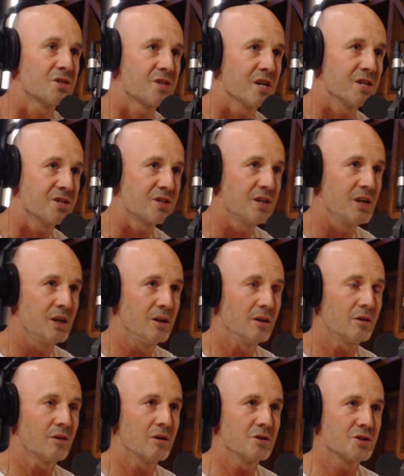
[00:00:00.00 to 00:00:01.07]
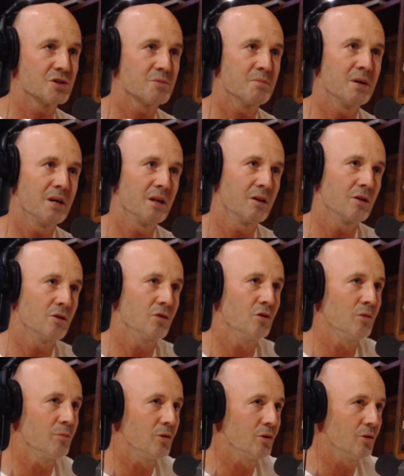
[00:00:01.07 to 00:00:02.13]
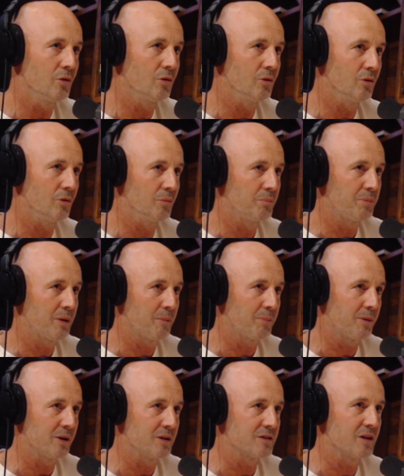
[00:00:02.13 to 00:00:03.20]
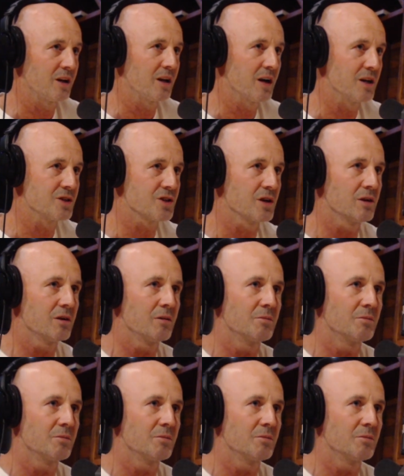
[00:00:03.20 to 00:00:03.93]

when you say skin, you don't just mean the normal pimply teenager.